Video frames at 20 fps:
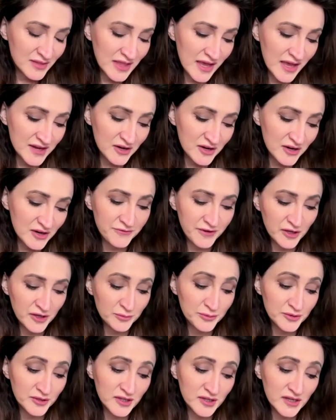that are
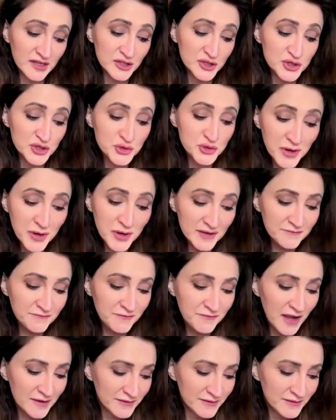available in
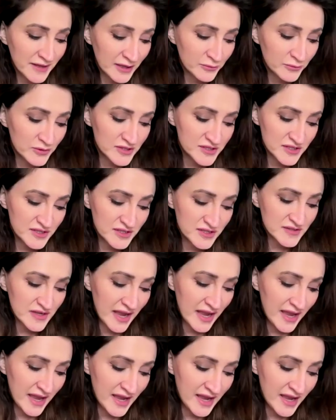25 languages